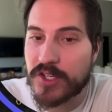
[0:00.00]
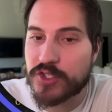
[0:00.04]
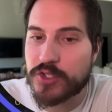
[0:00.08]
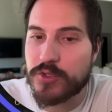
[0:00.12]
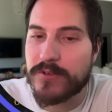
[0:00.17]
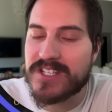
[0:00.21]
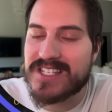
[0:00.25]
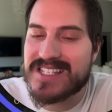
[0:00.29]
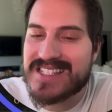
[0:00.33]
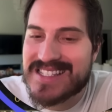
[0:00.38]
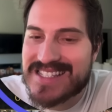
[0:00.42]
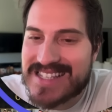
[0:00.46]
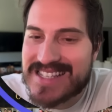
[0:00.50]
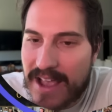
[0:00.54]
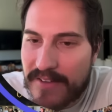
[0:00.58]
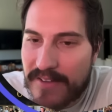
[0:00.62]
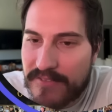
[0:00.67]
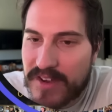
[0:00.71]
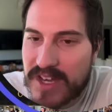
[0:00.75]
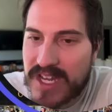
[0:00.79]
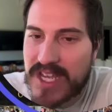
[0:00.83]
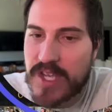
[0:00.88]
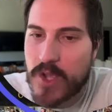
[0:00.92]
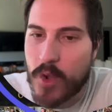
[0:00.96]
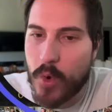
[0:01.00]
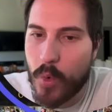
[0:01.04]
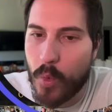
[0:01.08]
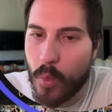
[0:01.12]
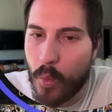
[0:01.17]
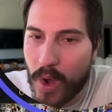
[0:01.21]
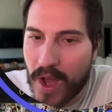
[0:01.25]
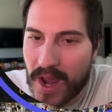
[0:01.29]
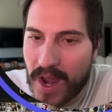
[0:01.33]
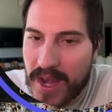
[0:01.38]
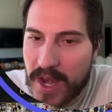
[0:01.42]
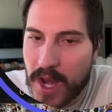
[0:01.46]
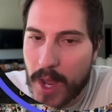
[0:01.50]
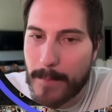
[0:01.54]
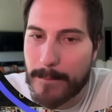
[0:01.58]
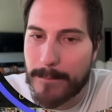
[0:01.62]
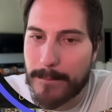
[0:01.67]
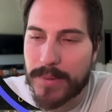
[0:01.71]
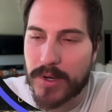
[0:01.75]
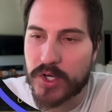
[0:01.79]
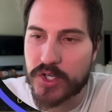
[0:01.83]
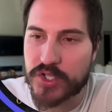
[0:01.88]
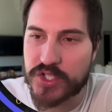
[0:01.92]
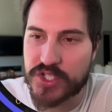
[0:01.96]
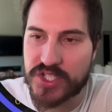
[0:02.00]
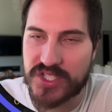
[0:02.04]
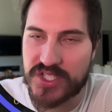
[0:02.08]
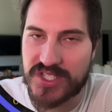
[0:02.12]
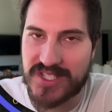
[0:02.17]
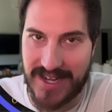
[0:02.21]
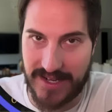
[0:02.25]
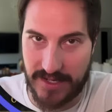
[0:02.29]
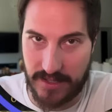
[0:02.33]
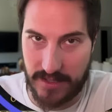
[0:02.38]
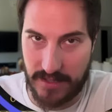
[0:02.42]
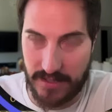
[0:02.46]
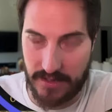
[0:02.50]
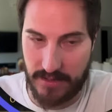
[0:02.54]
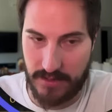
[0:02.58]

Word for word: to 71%.